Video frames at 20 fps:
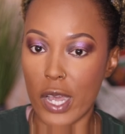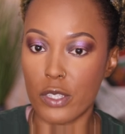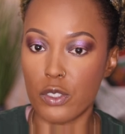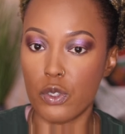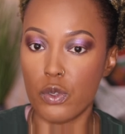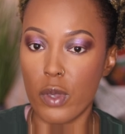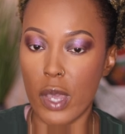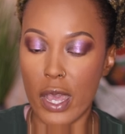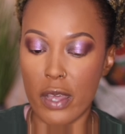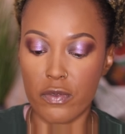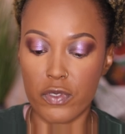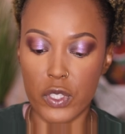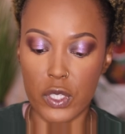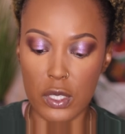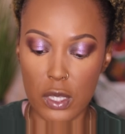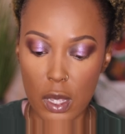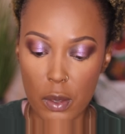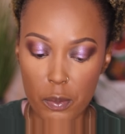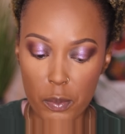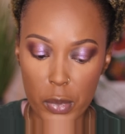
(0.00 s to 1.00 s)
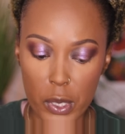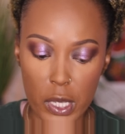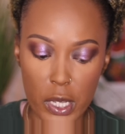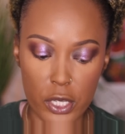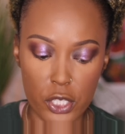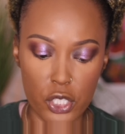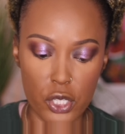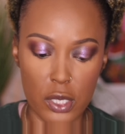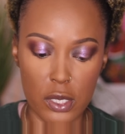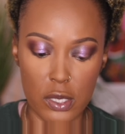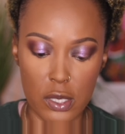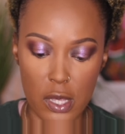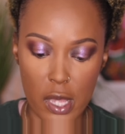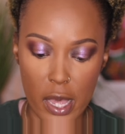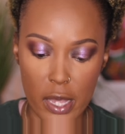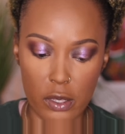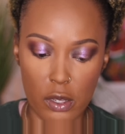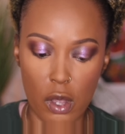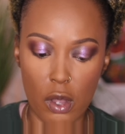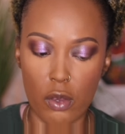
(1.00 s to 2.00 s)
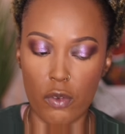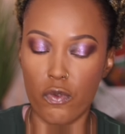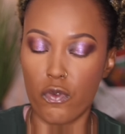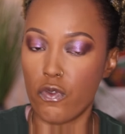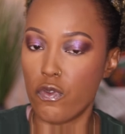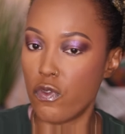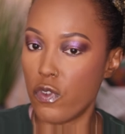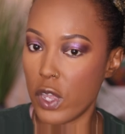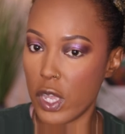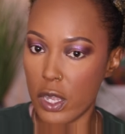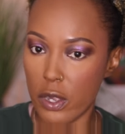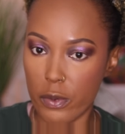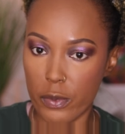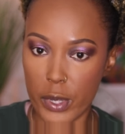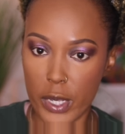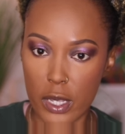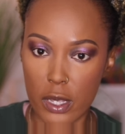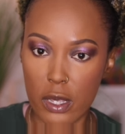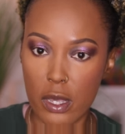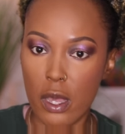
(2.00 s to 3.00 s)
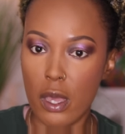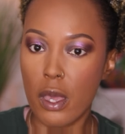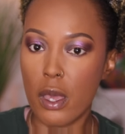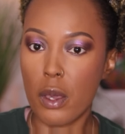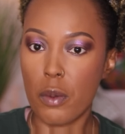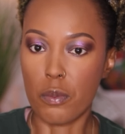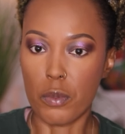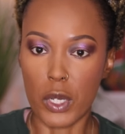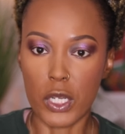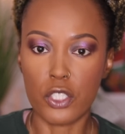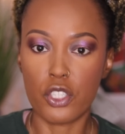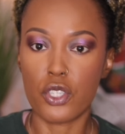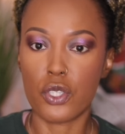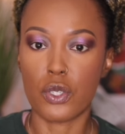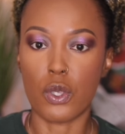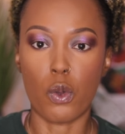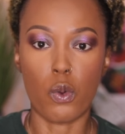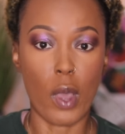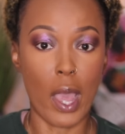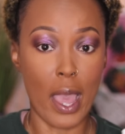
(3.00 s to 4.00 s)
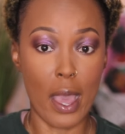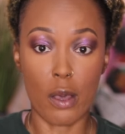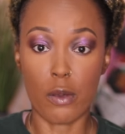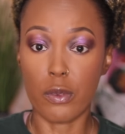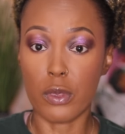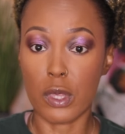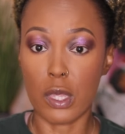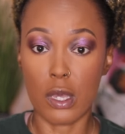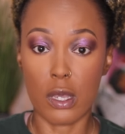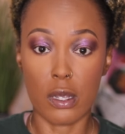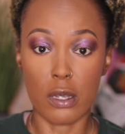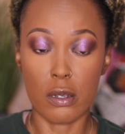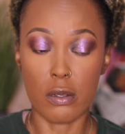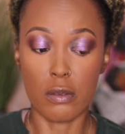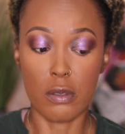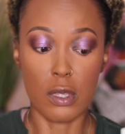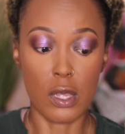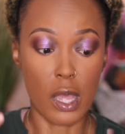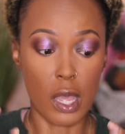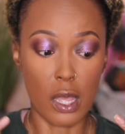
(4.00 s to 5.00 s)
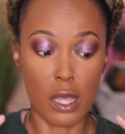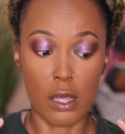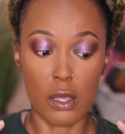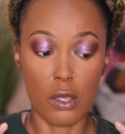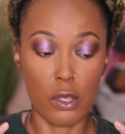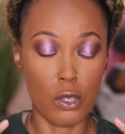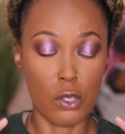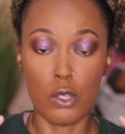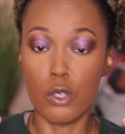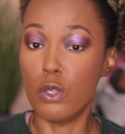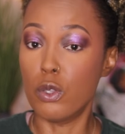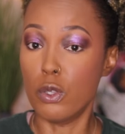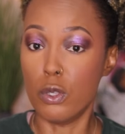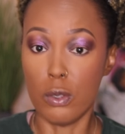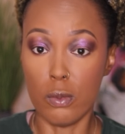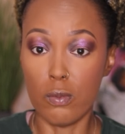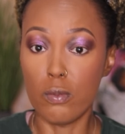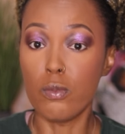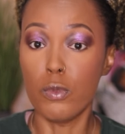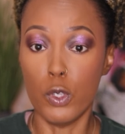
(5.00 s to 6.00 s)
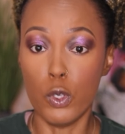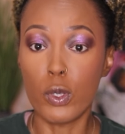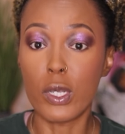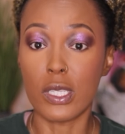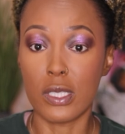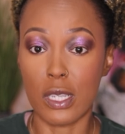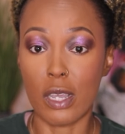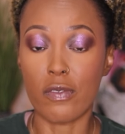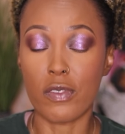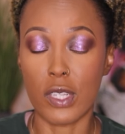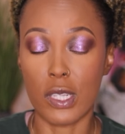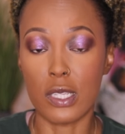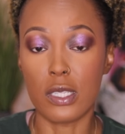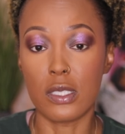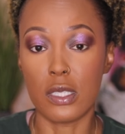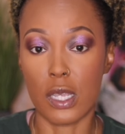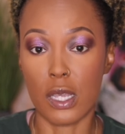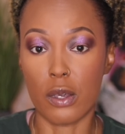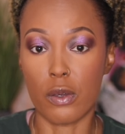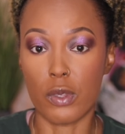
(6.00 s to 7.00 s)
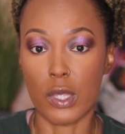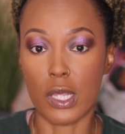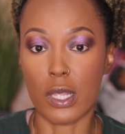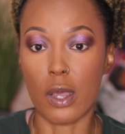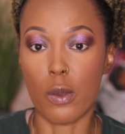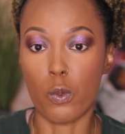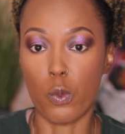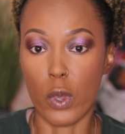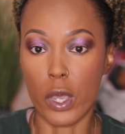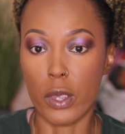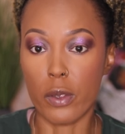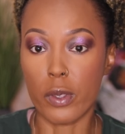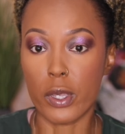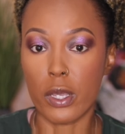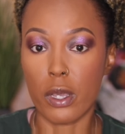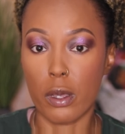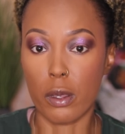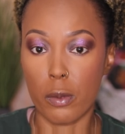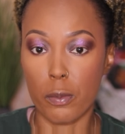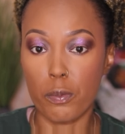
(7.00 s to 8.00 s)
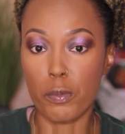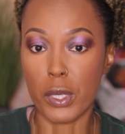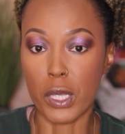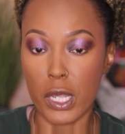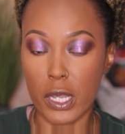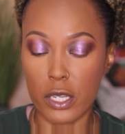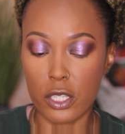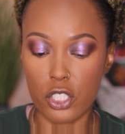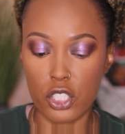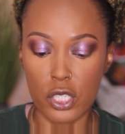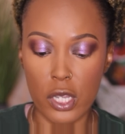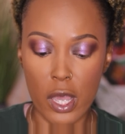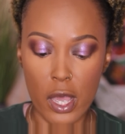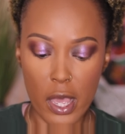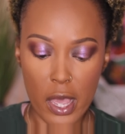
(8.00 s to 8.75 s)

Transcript: I do have some blushes that are very much so out there and they you can definitely tell that I'm wearing blush.